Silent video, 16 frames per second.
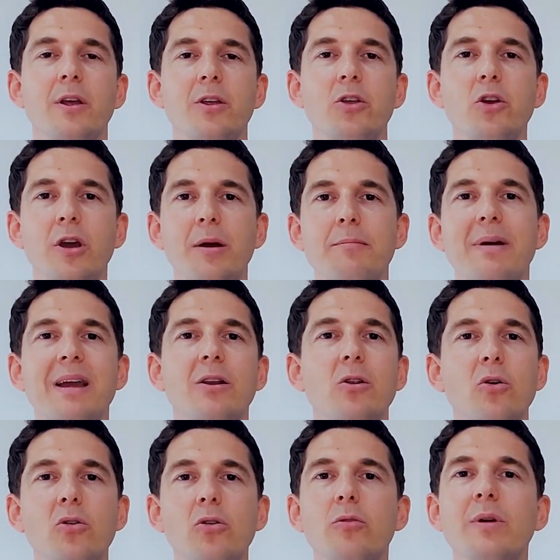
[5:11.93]
you can make
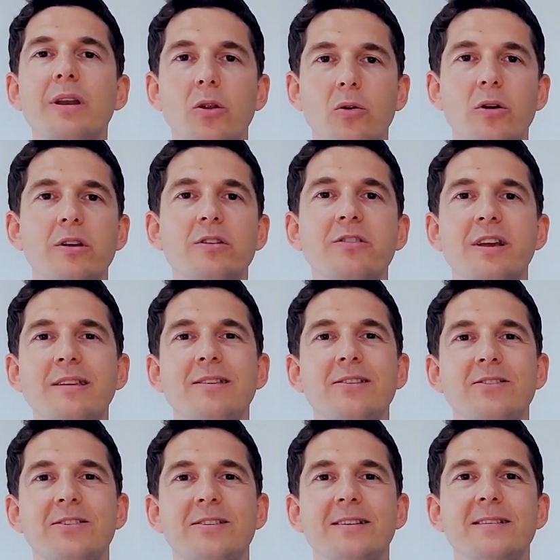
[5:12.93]
longer and longer
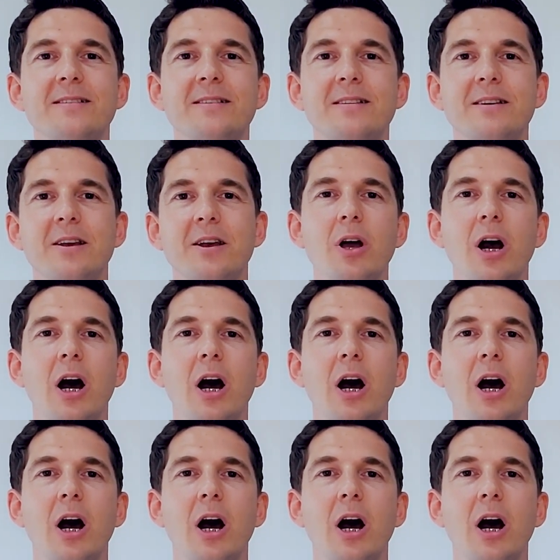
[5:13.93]
sentences.